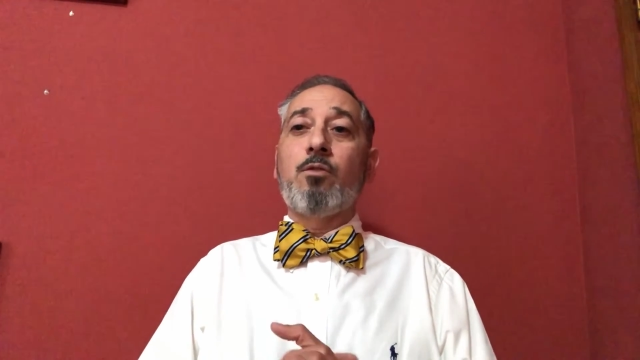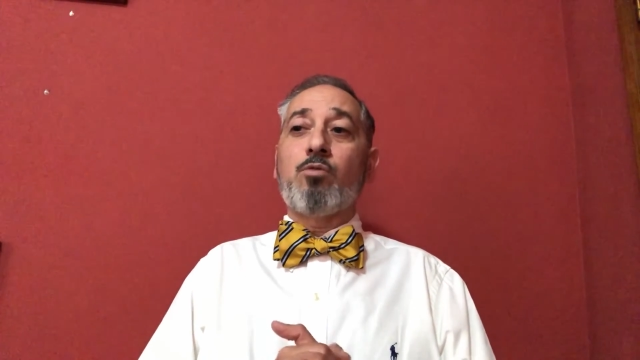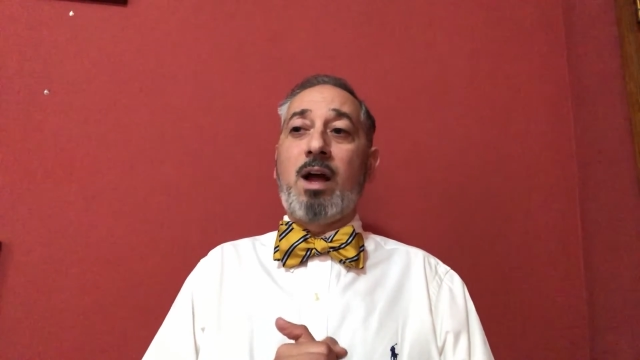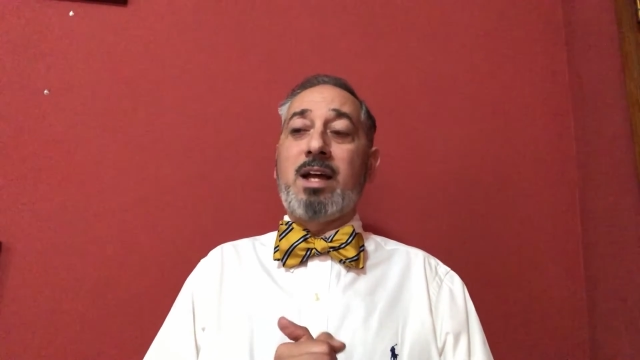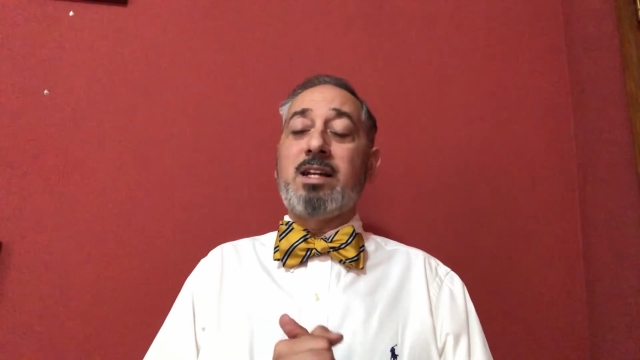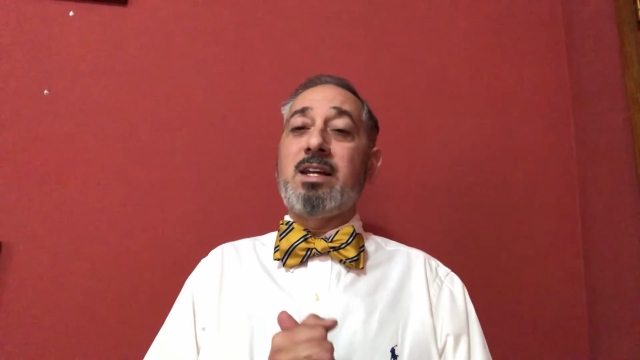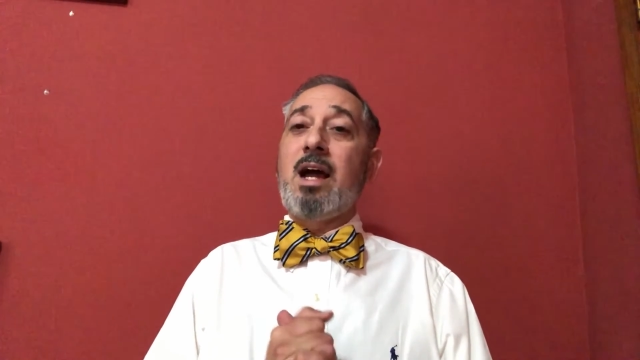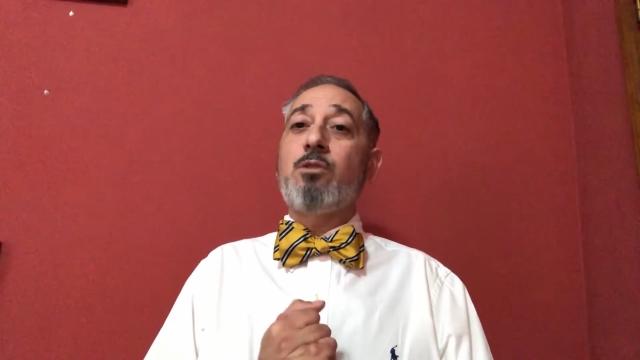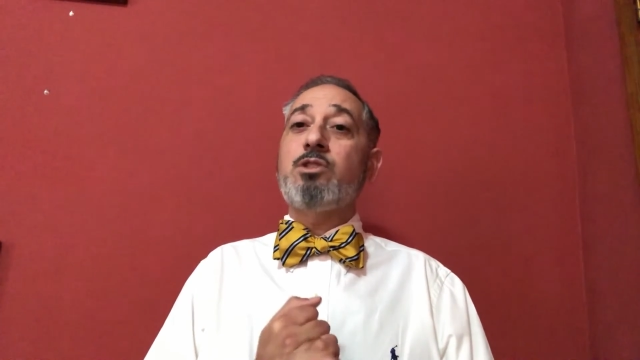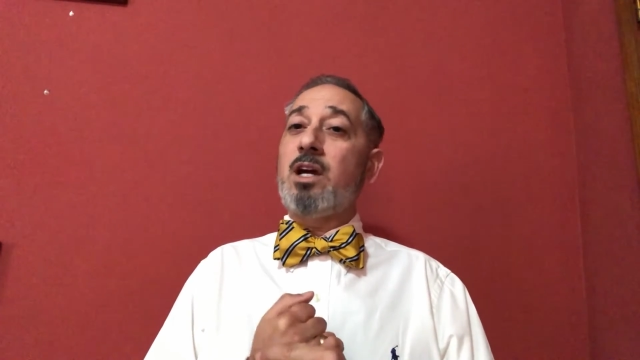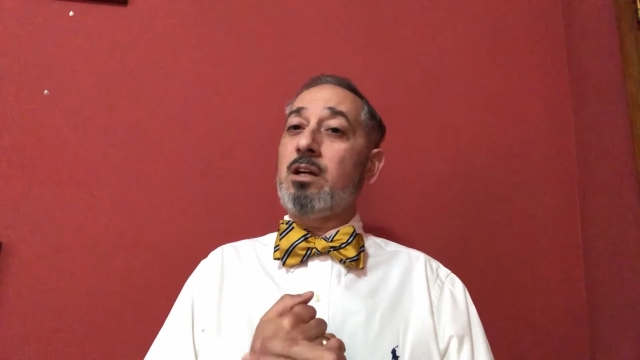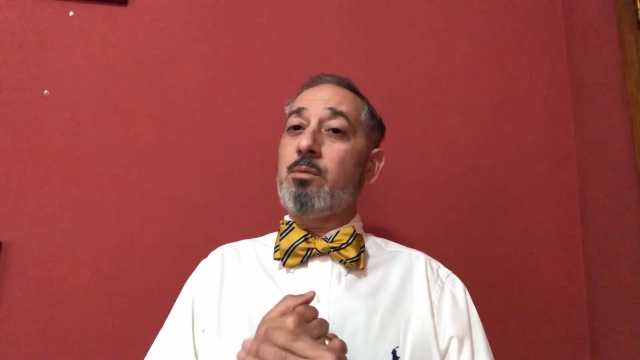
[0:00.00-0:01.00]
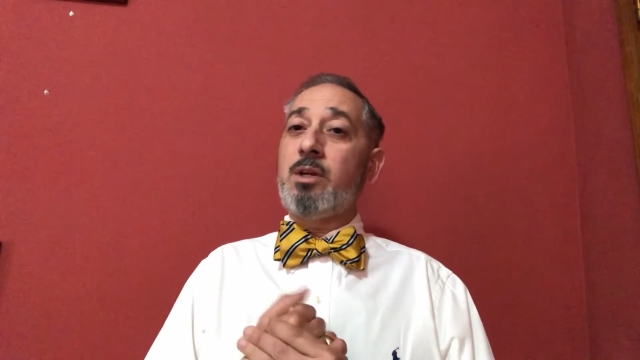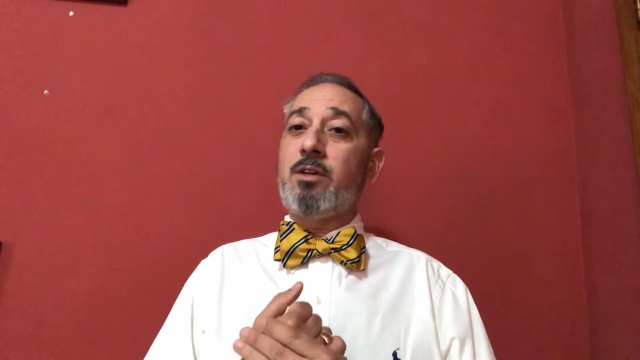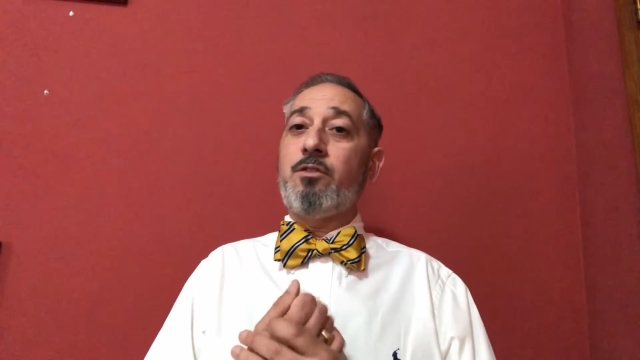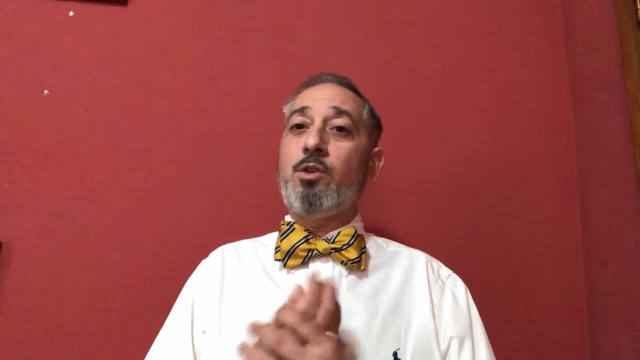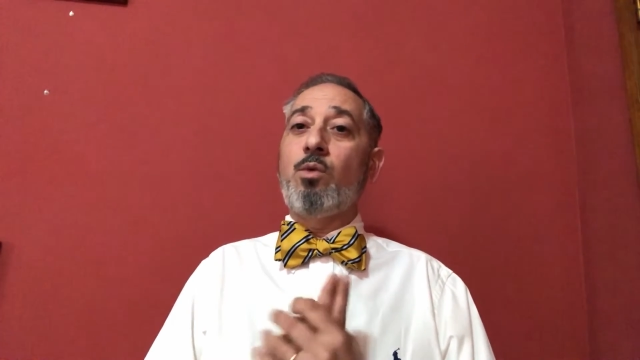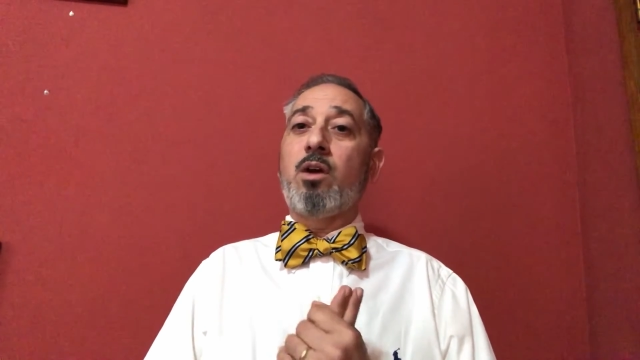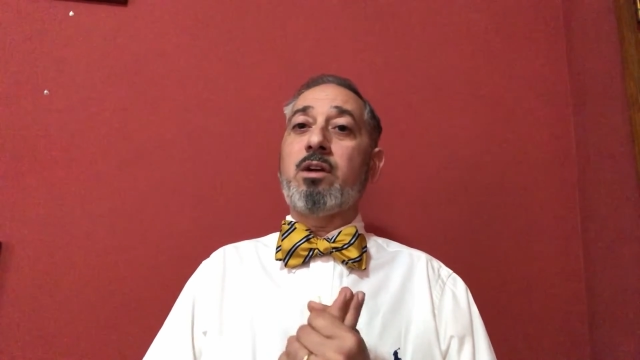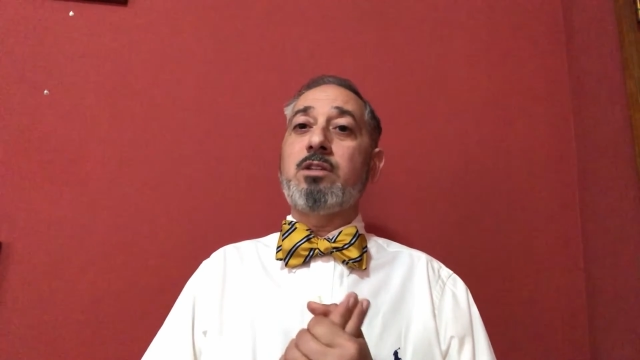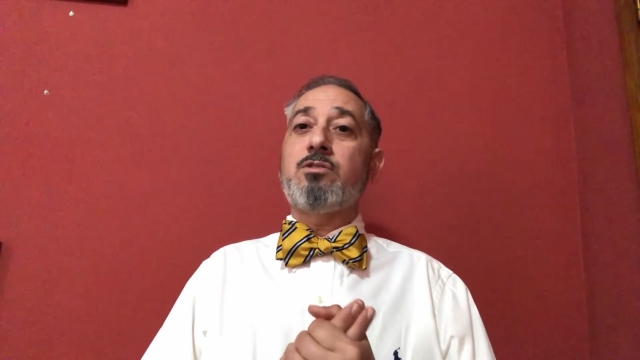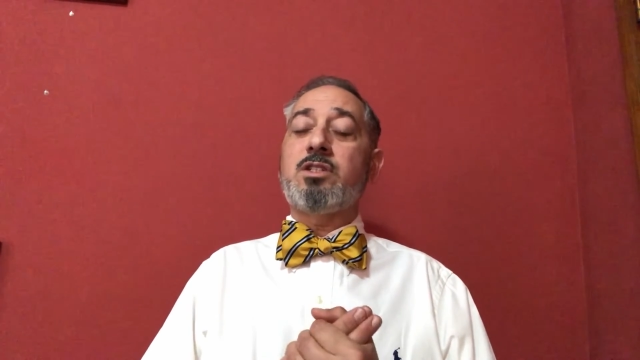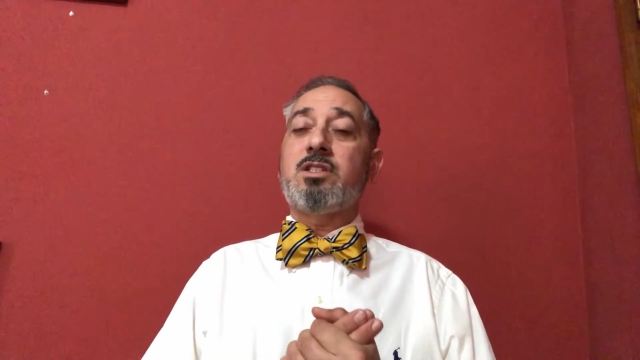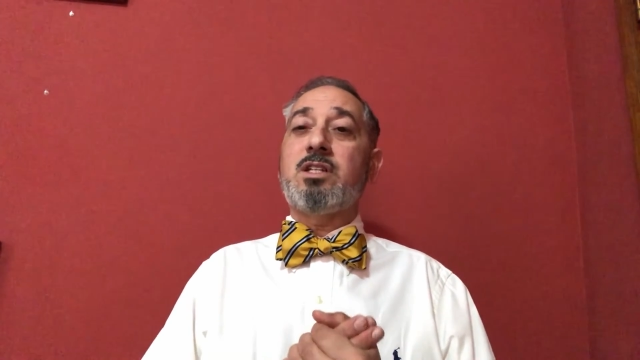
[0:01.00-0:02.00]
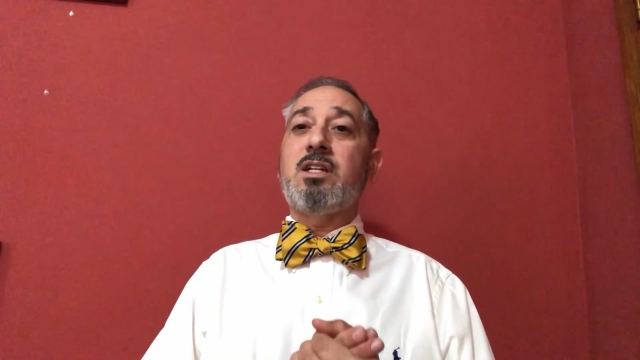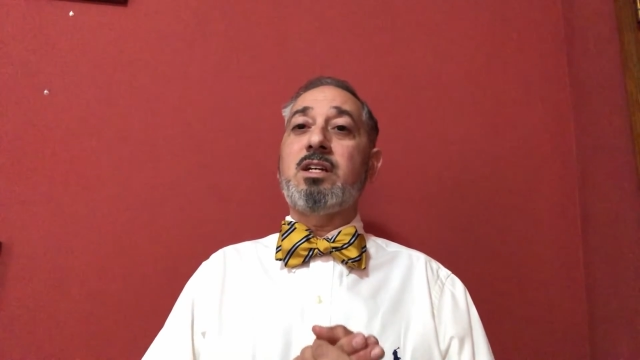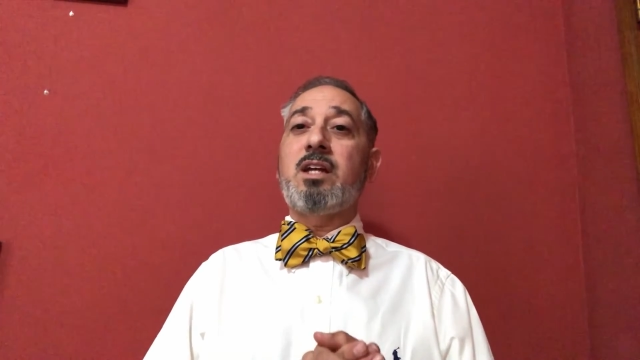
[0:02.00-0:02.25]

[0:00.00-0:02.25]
Right, now gentlemen, if you are interested